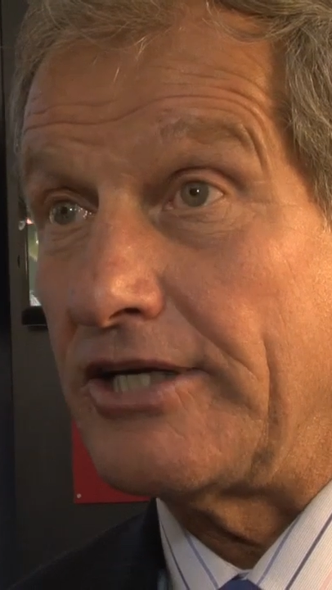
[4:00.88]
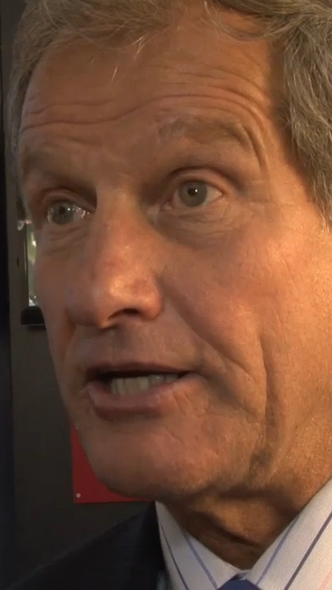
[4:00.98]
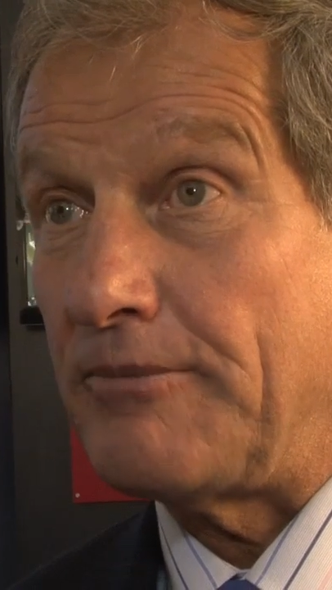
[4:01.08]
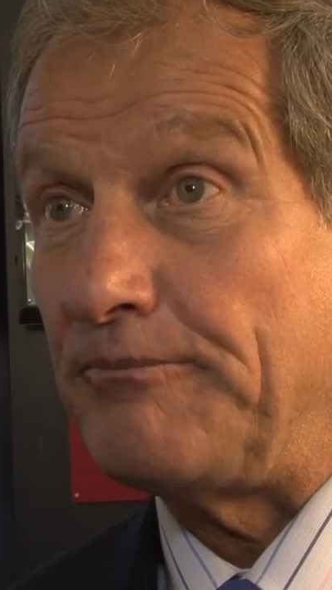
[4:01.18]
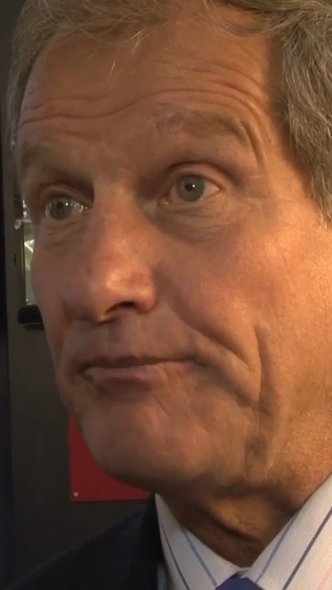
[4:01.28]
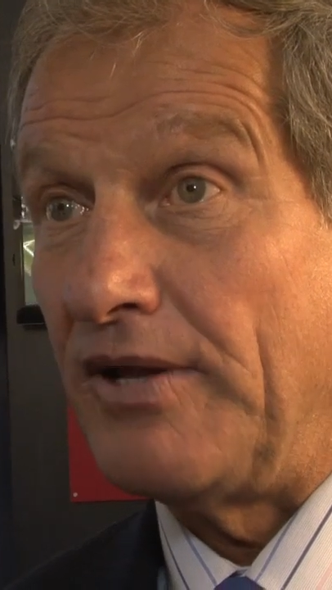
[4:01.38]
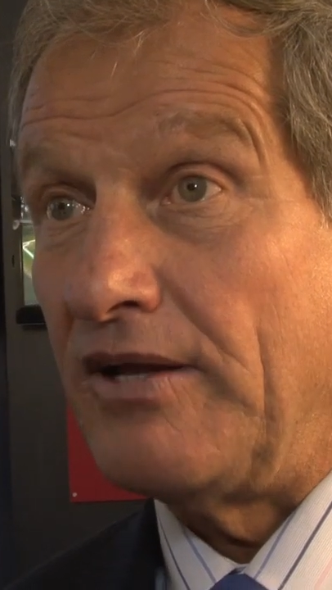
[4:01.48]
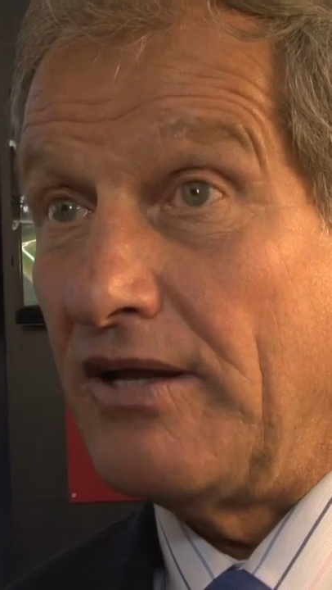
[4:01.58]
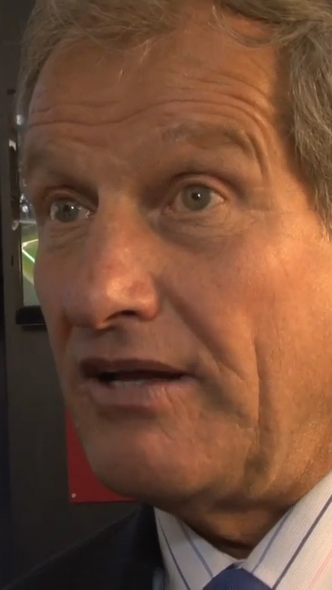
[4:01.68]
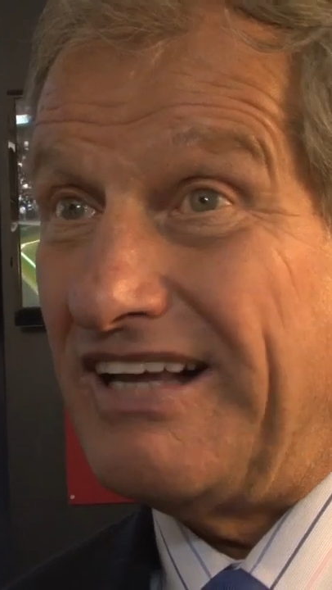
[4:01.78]
um,
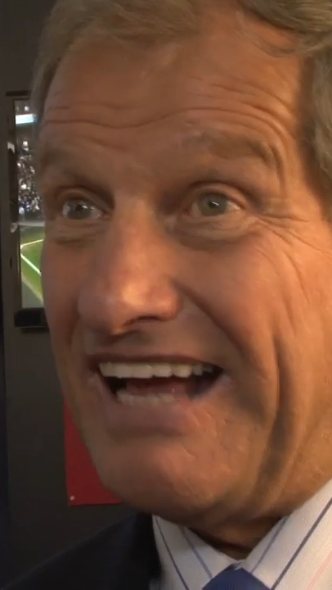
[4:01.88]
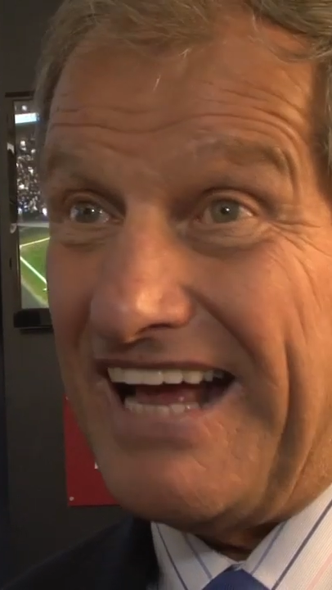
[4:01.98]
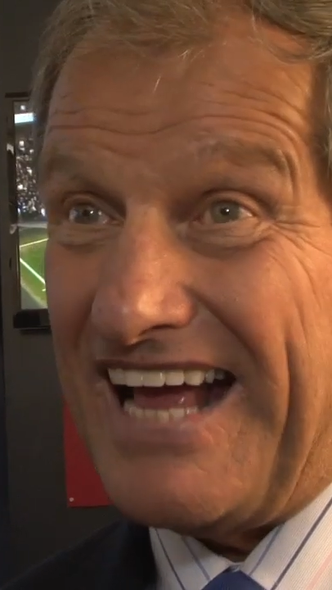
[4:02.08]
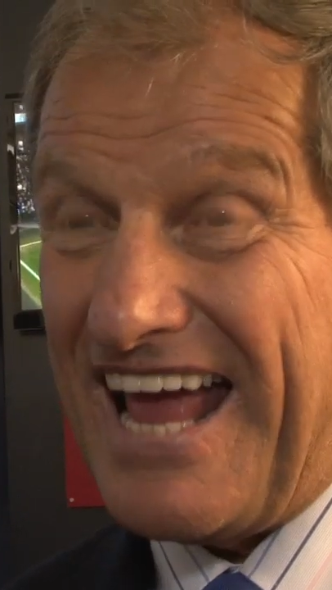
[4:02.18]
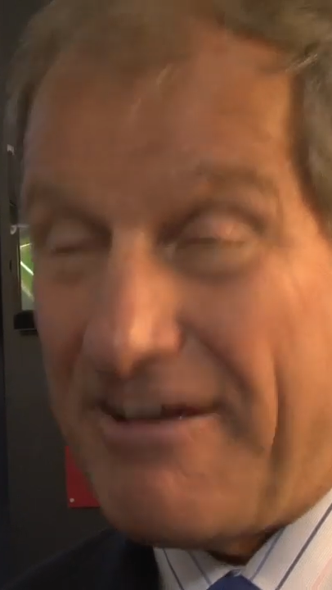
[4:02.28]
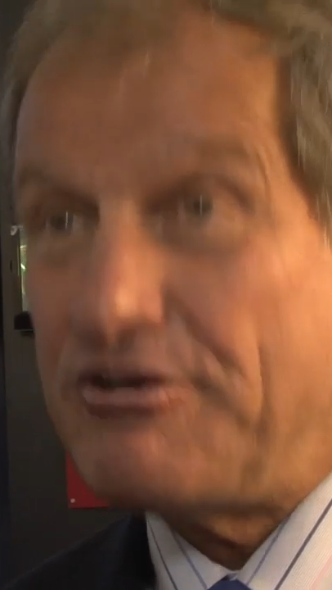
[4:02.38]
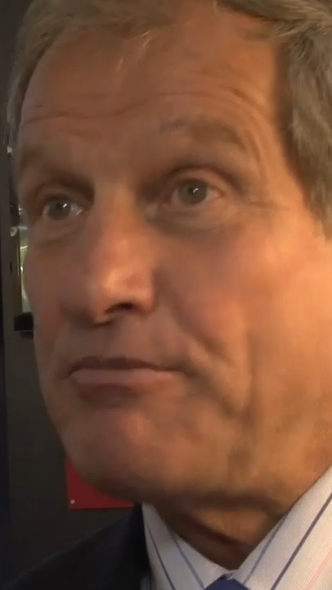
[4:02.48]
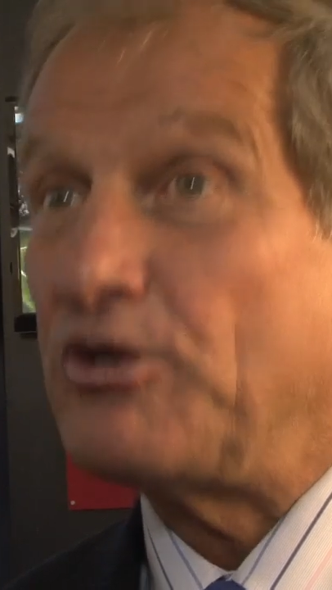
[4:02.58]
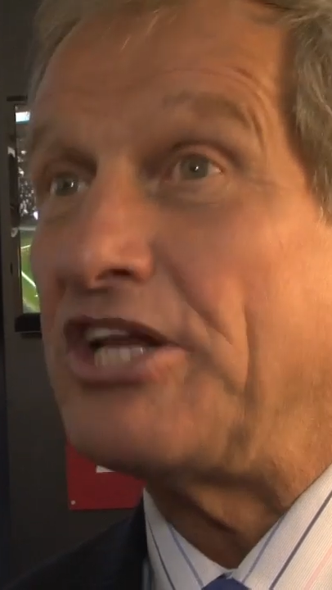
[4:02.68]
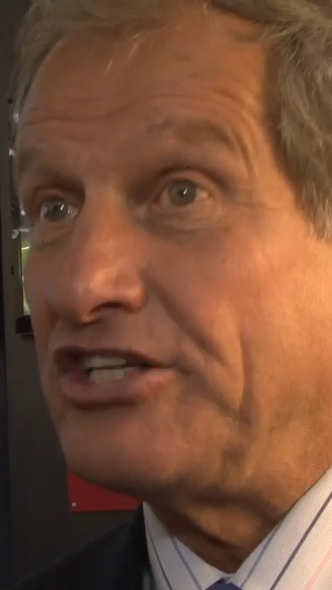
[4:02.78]

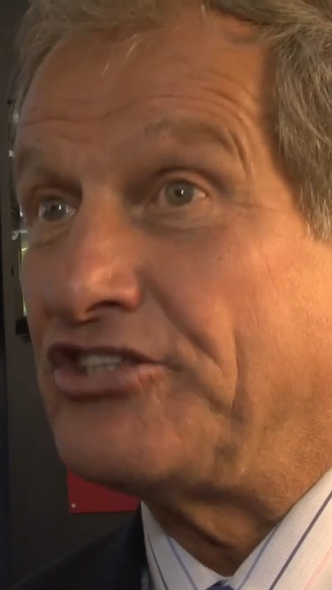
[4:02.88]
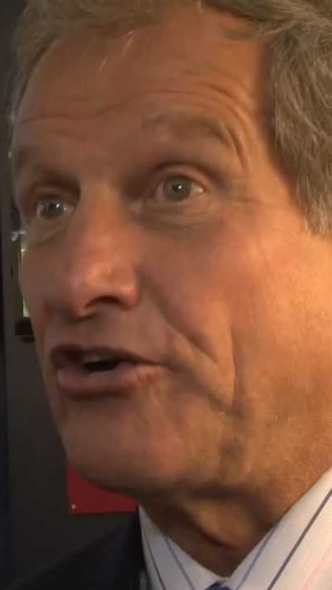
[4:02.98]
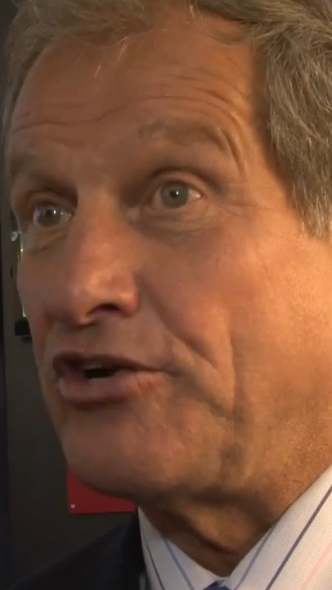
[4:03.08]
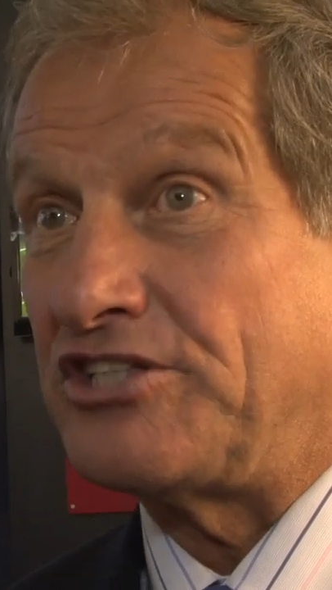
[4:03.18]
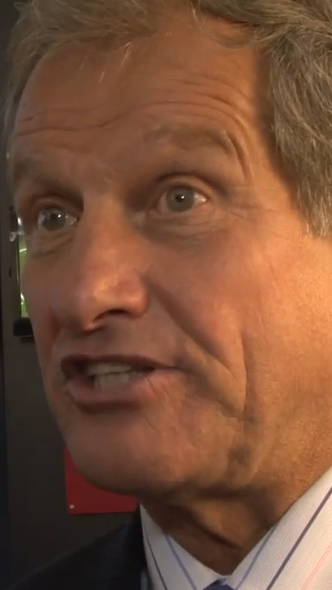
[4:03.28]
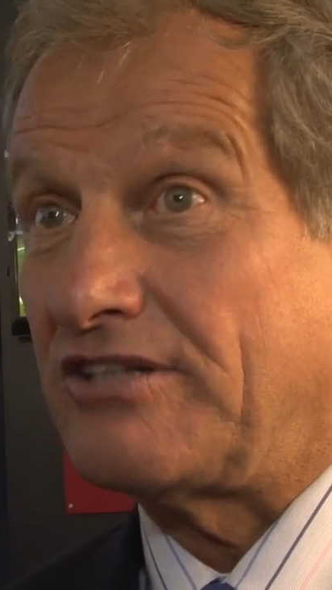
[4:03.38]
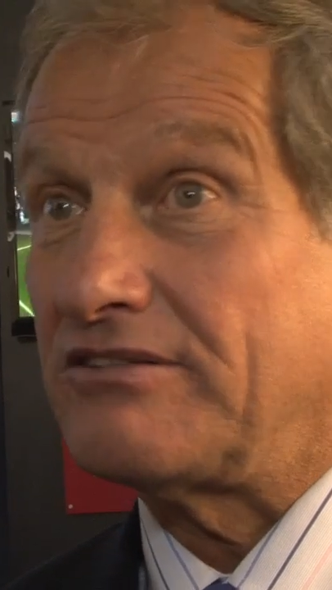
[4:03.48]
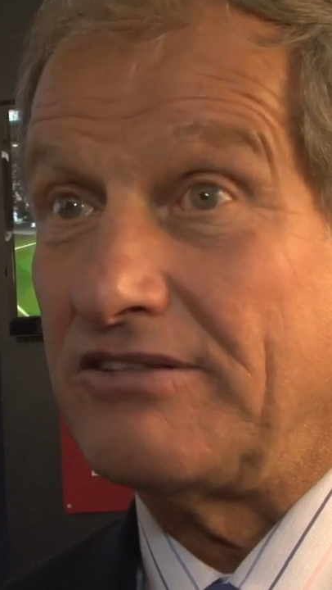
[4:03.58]
everybody enjoys it.